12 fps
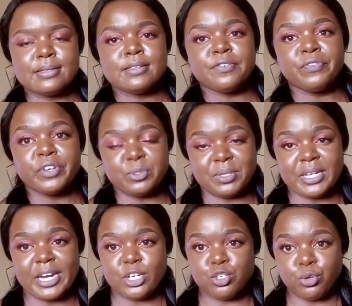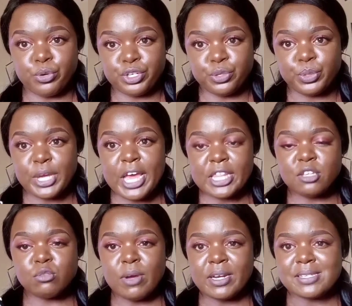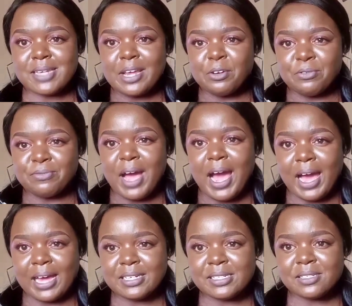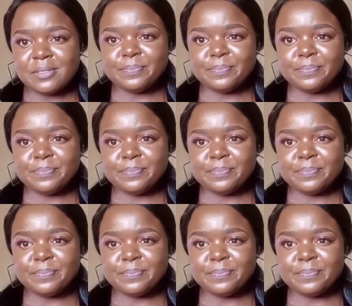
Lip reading: the first one that I showed you. This one is kind of hard